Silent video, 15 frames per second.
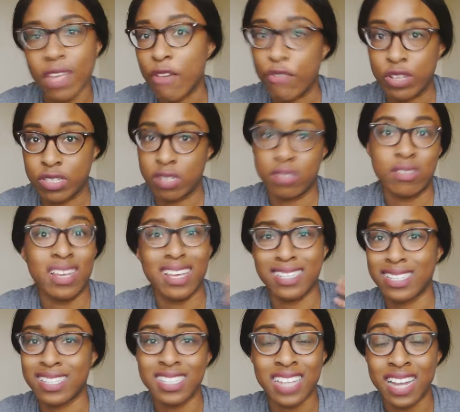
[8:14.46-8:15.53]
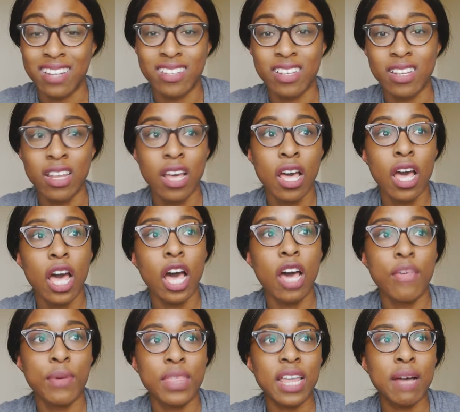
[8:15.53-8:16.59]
Every Sunday is a standard, but